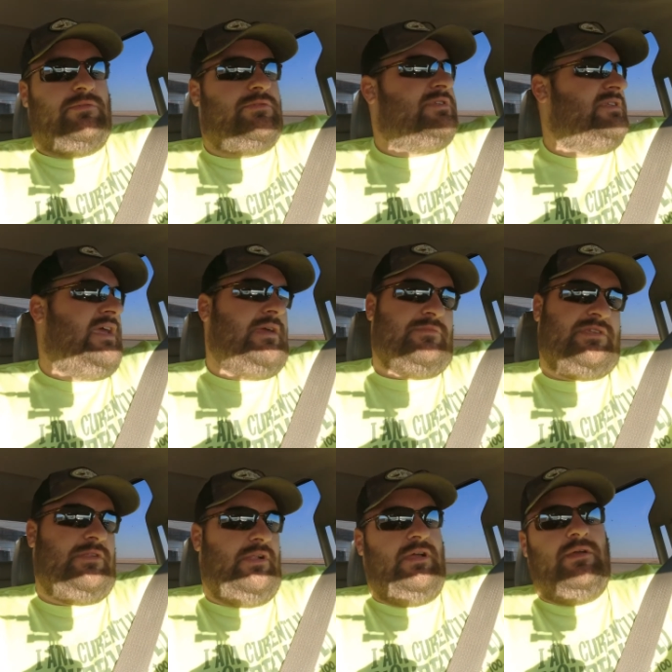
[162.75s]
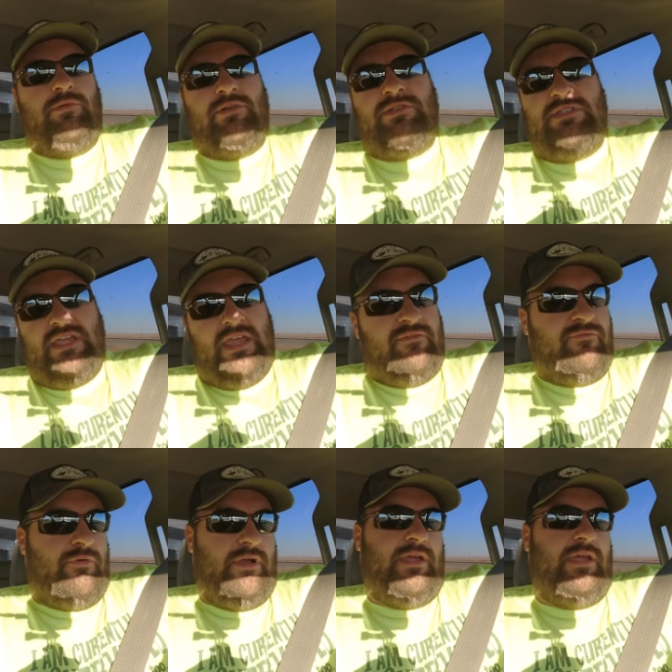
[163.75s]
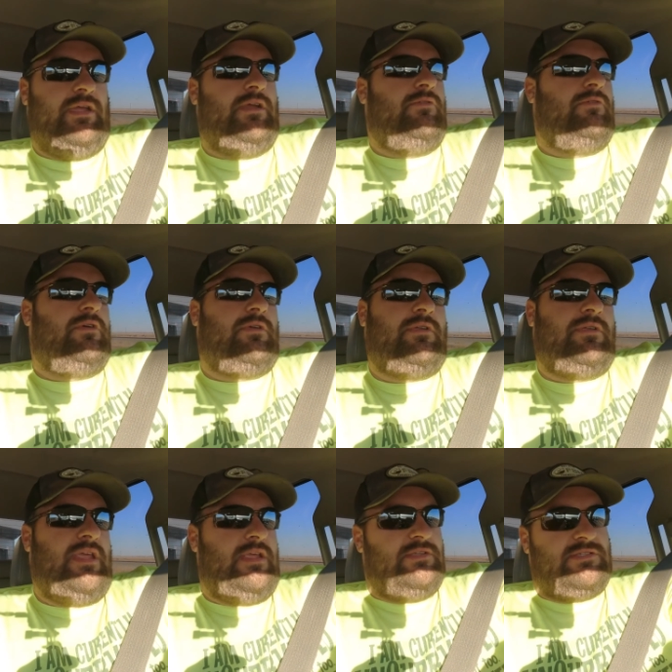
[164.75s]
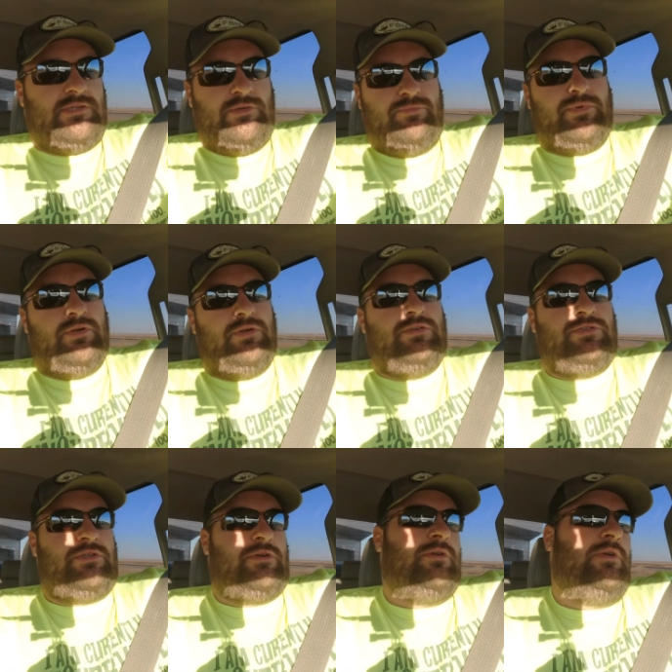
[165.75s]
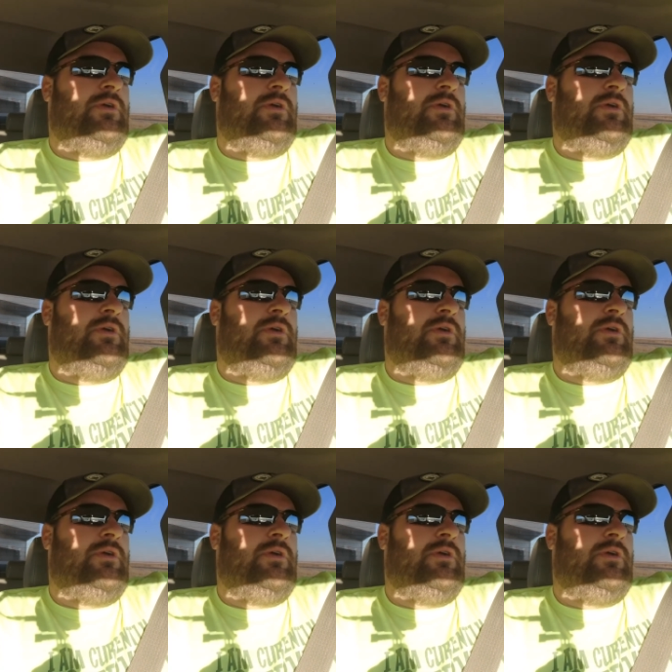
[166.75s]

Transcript: or Sam's Club or Safeway or King Supers or